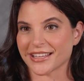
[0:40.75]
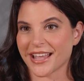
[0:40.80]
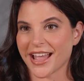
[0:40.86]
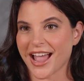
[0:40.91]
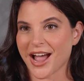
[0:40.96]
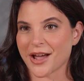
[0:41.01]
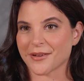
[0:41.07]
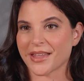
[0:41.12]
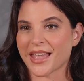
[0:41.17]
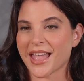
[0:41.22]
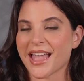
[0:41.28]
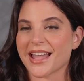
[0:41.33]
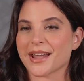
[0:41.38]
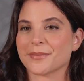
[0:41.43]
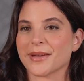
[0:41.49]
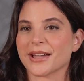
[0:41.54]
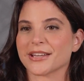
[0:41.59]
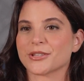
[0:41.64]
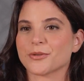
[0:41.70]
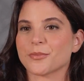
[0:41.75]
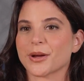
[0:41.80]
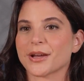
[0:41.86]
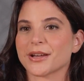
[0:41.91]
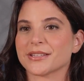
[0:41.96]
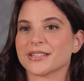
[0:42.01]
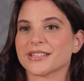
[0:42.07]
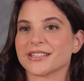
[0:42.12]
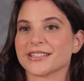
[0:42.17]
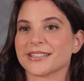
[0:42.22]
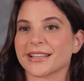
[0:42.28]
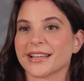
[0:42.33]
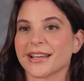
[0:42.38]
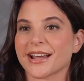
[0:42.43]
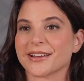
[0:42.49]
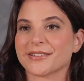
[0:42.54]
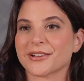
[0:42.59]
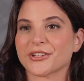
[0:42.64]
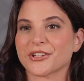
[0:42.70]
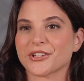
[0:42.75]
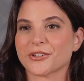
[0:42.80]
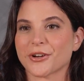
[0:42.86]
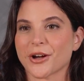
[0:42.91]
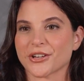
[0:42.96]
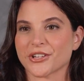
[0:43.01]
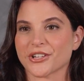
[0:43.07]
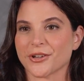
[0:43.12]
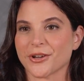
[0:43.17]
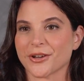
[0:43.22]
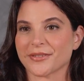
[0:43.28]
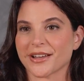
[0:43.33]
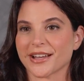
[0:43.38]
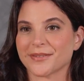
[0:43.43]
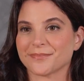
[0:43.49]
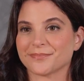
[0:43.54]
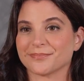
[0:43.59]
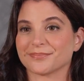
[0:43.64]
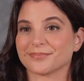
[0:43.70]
how the IMS works, and the structure of it,